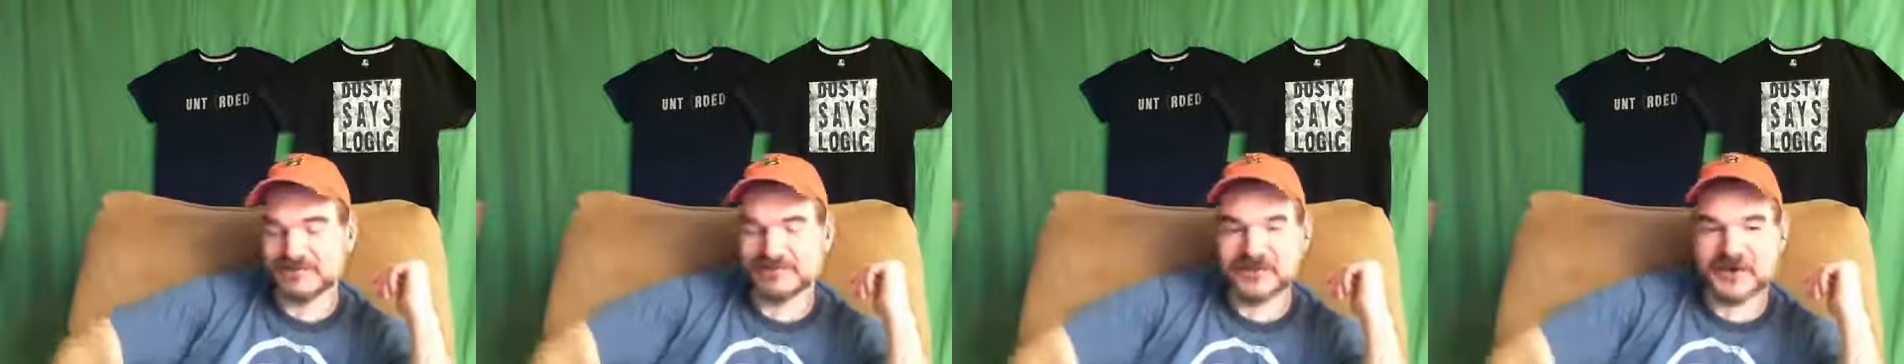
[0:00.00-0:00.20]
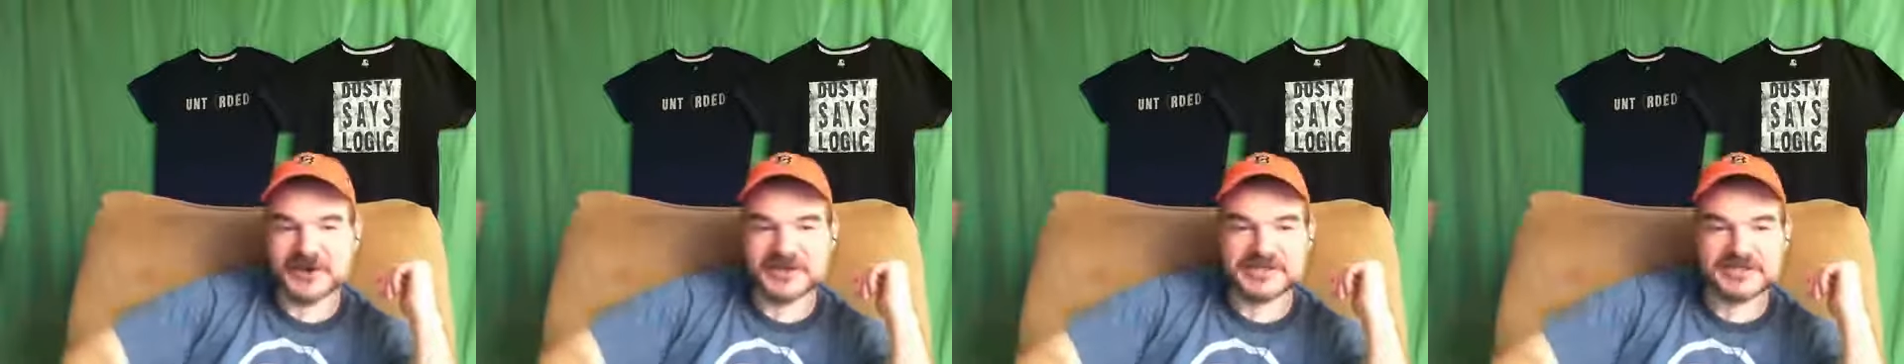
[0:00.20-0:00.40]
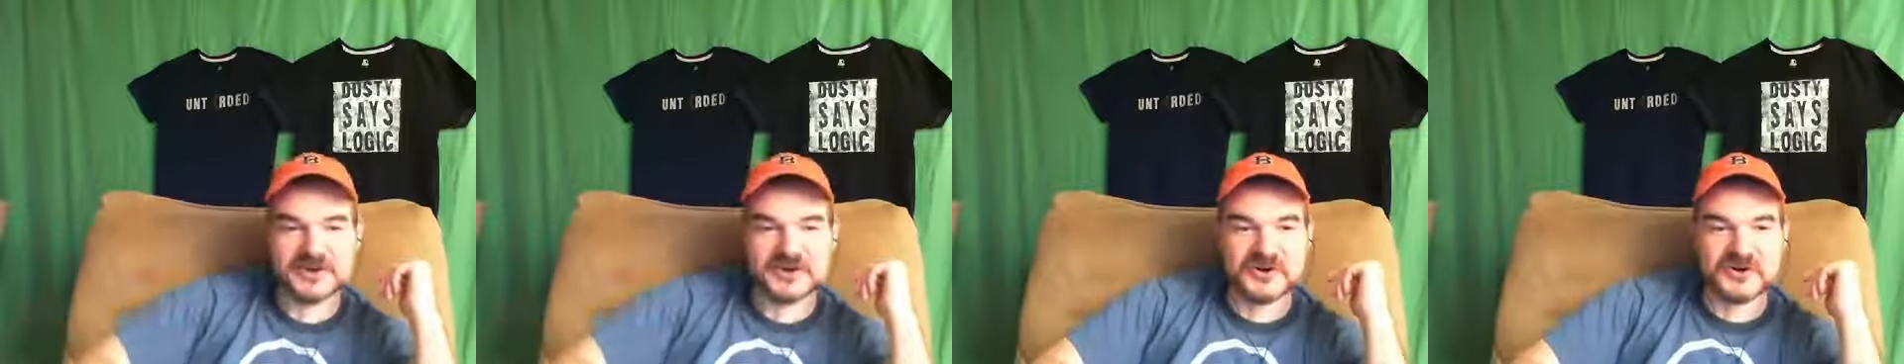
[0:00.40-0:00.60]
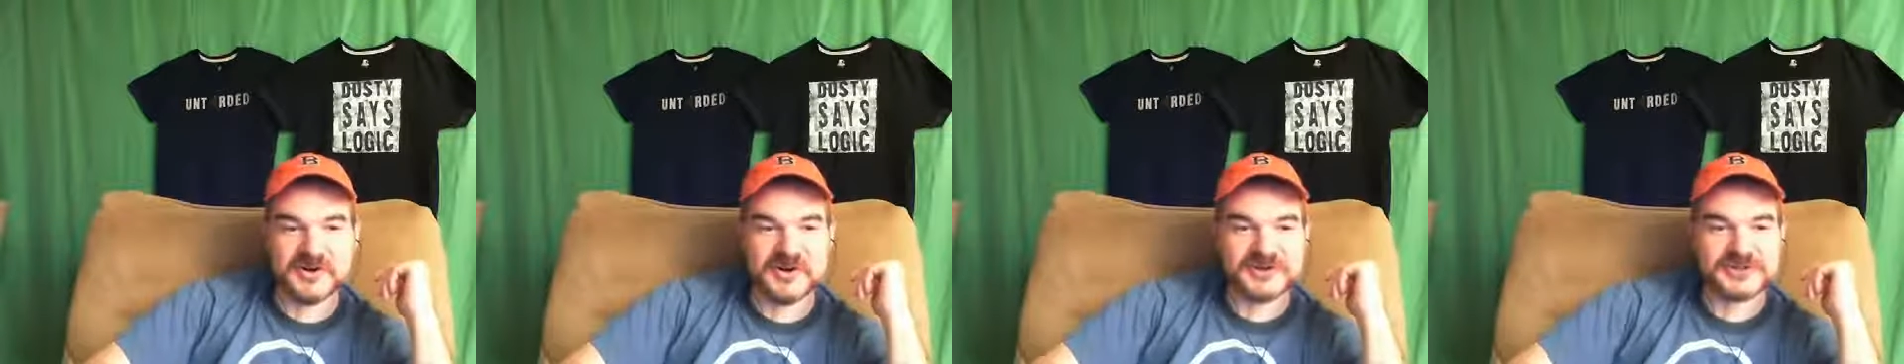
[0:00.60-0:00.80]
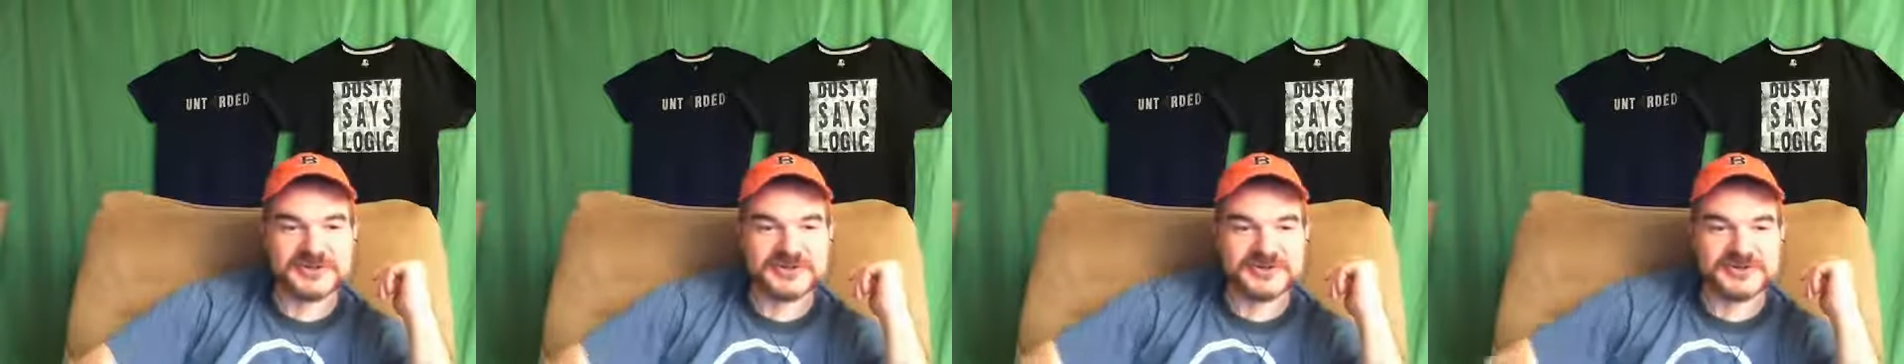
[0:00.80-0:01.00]
fairy tale
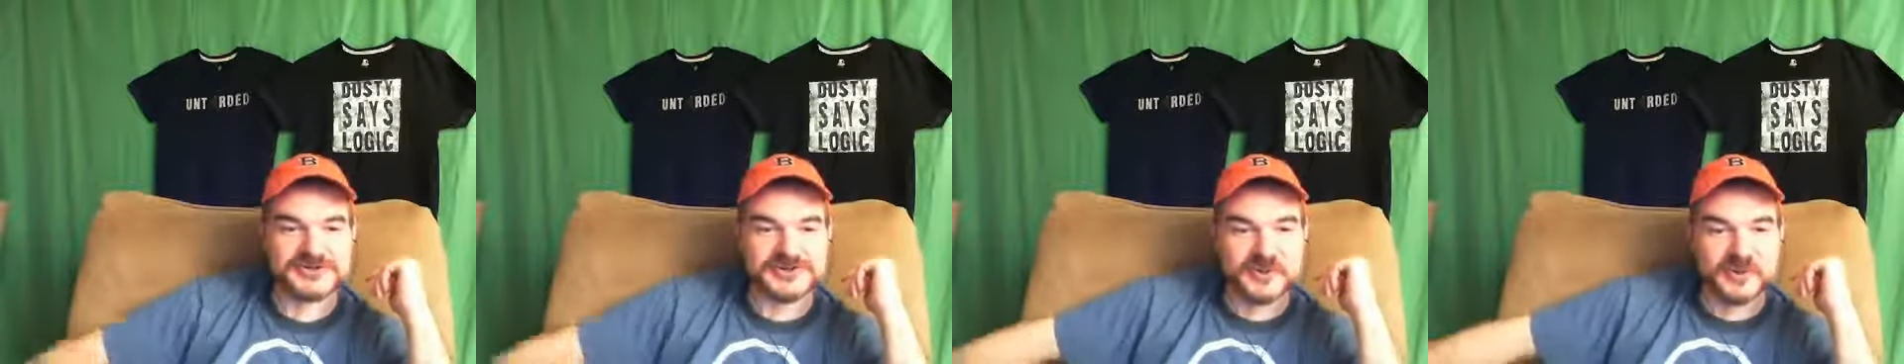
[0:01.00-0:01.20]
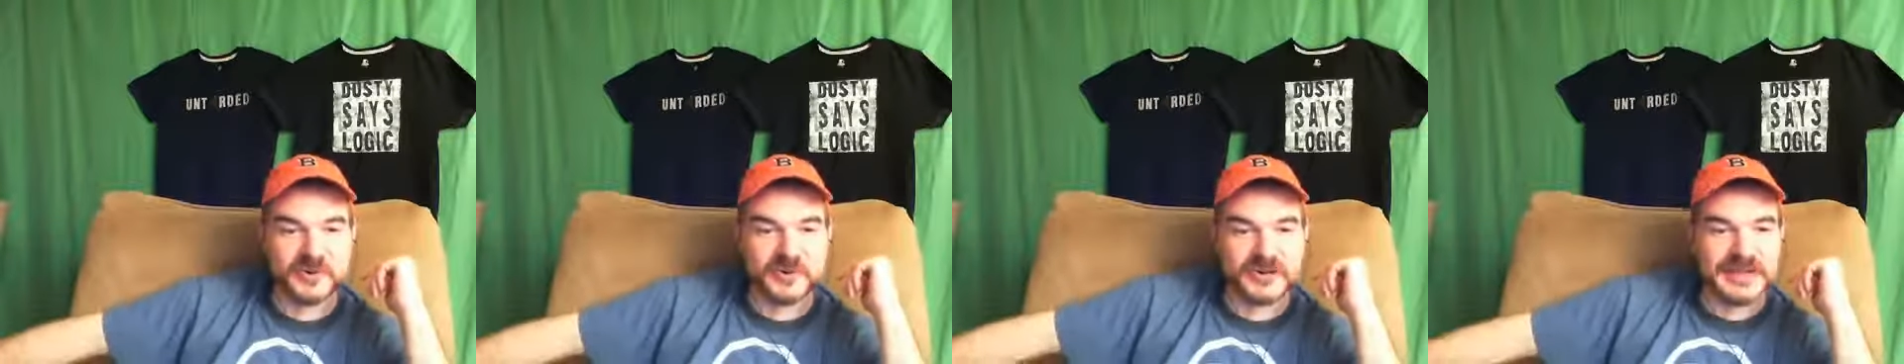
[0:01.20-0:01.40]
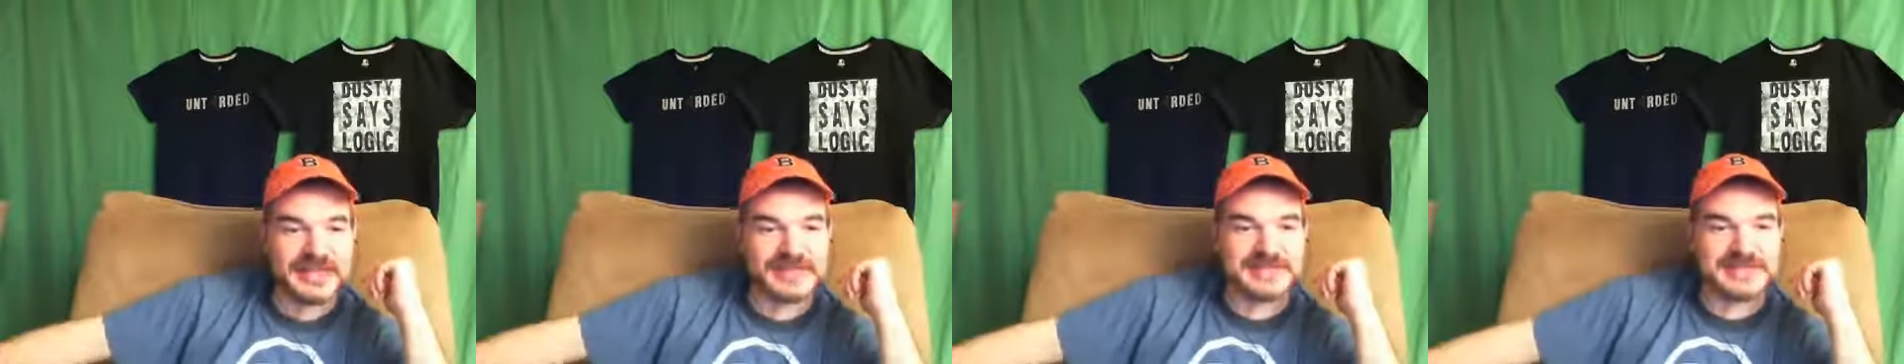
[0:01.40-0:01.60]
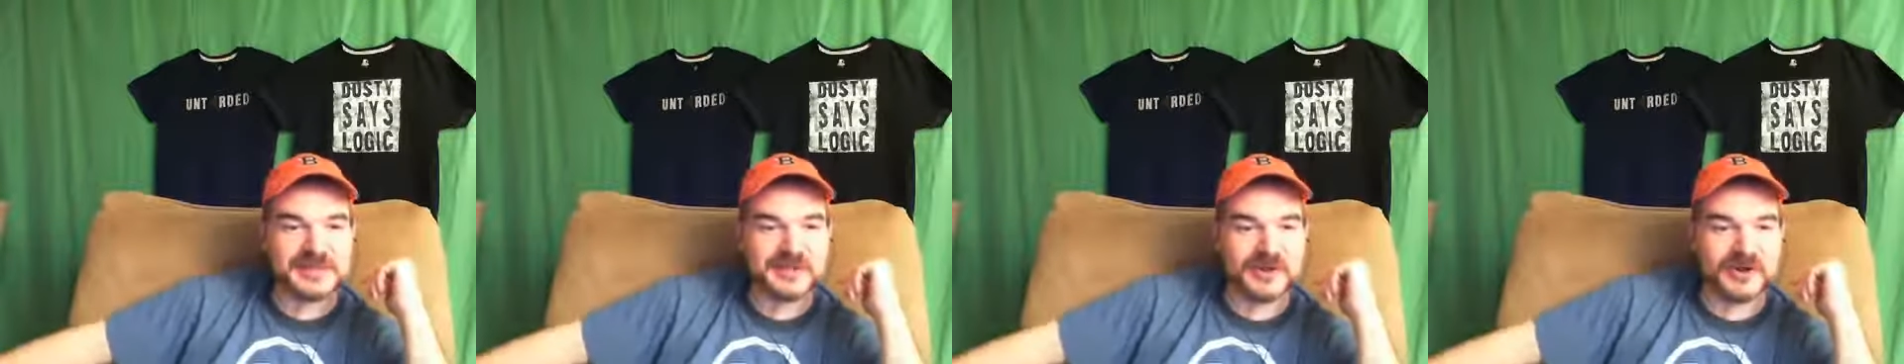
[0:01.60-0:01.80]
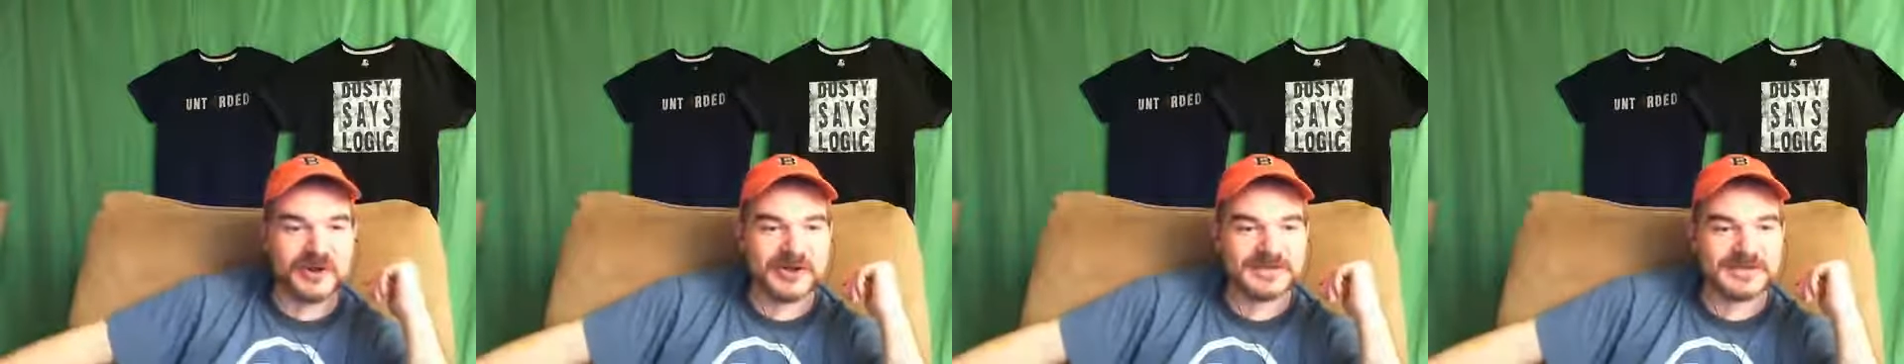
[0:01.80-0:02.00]
creatures who are against
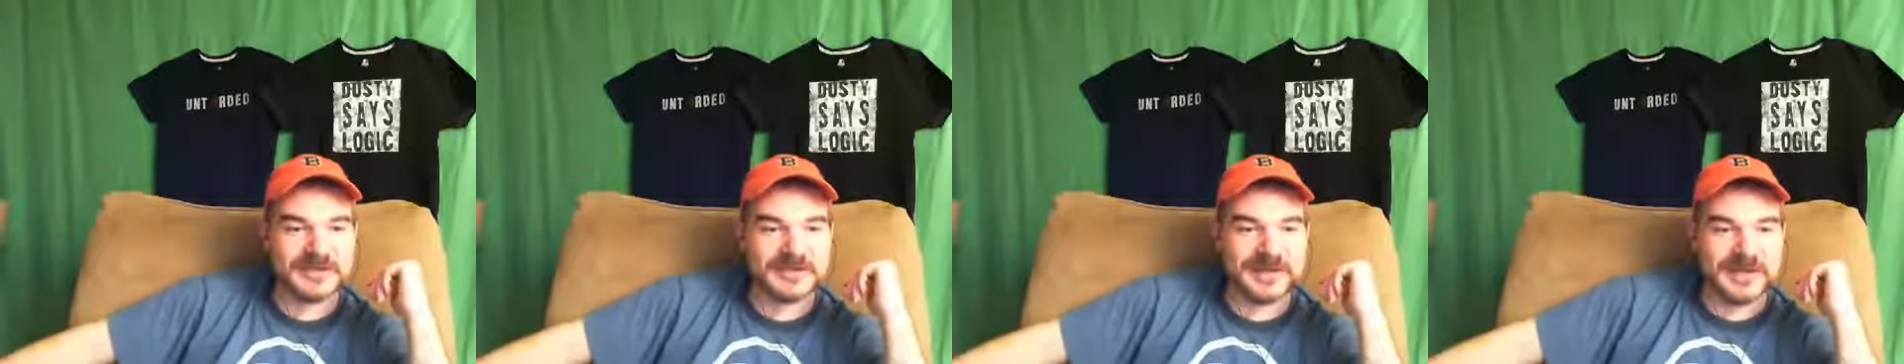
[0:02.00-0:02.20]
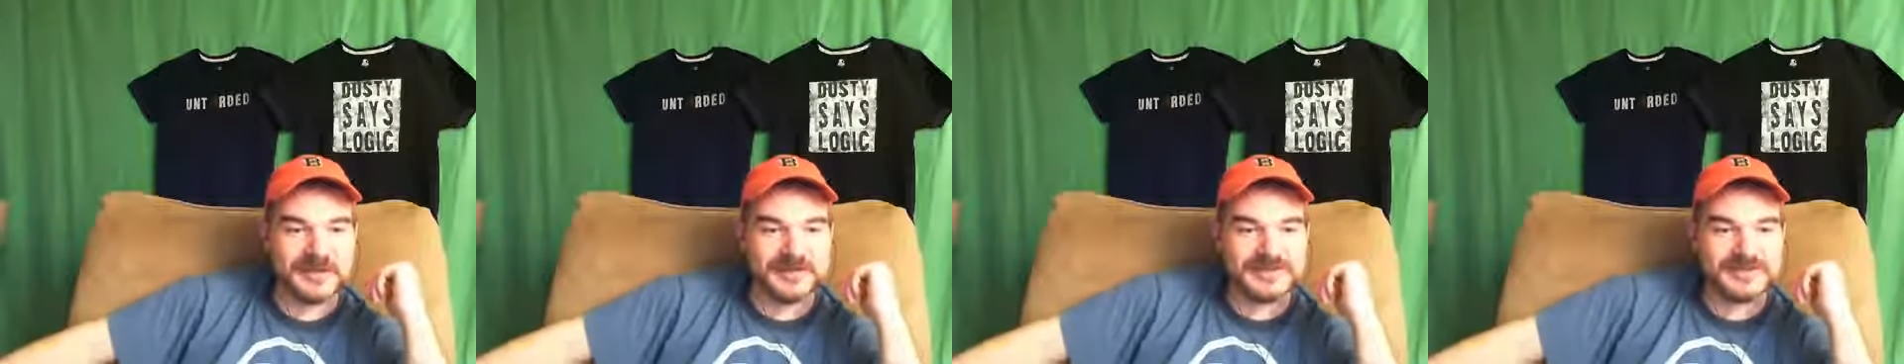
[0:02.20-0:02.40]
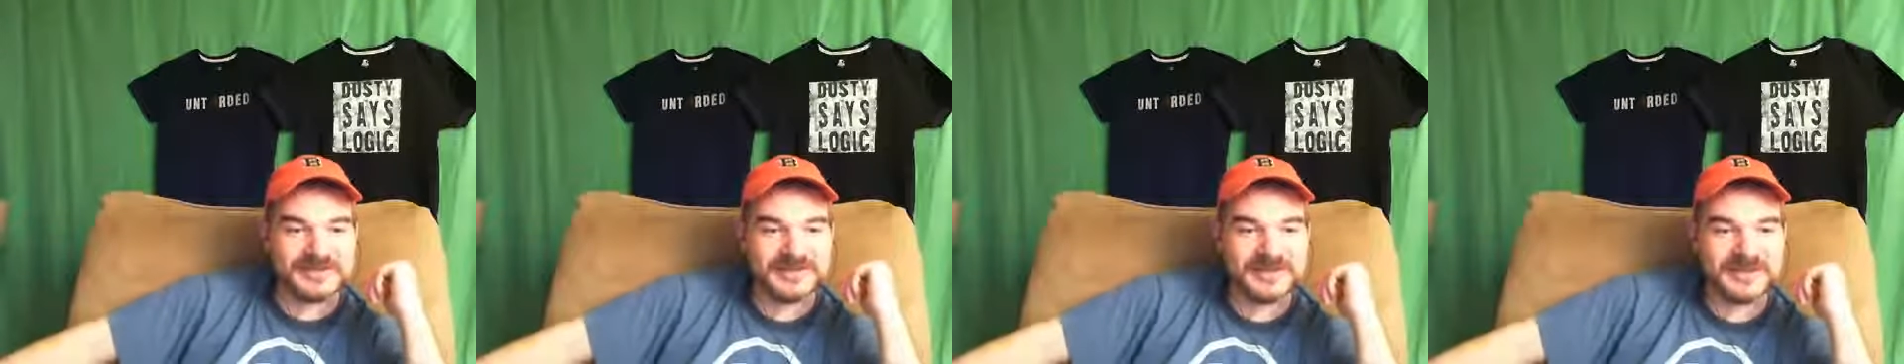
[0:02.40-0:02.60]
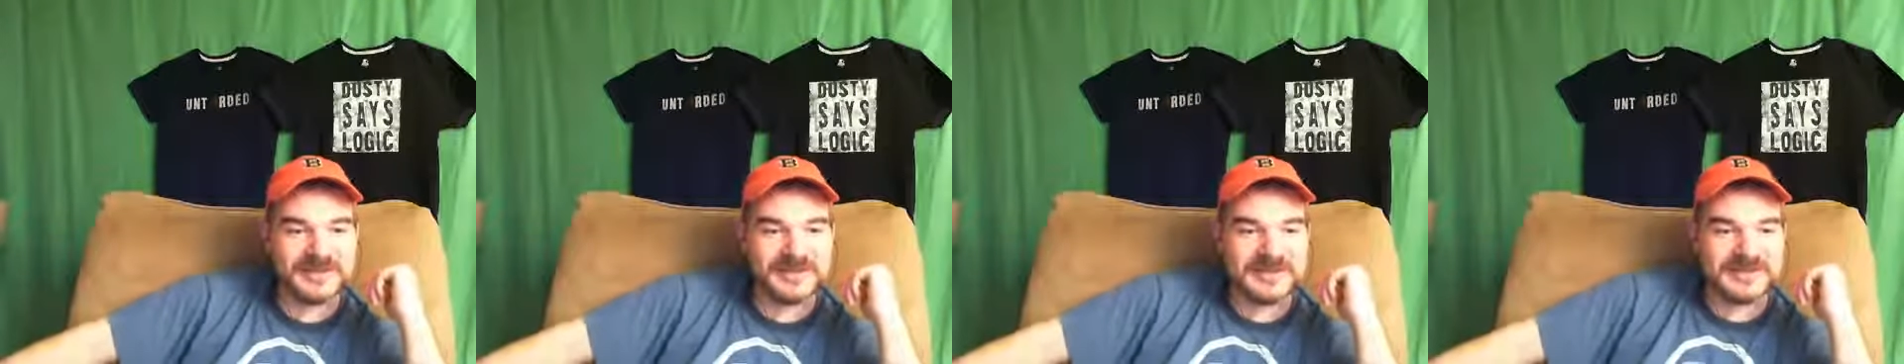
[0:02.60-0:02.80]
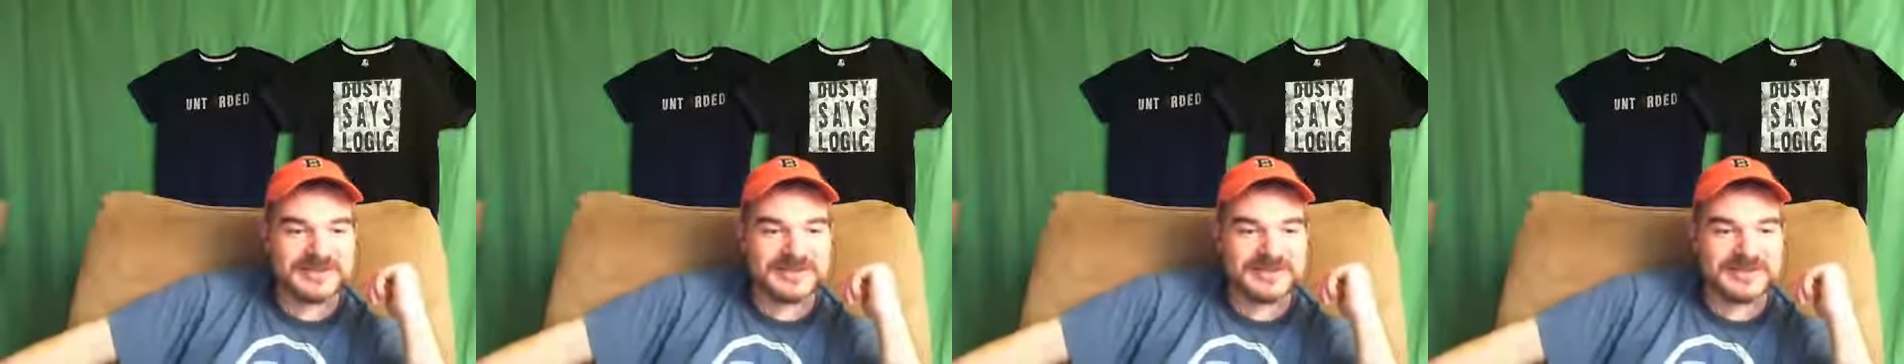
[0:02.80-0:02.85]
them at all times?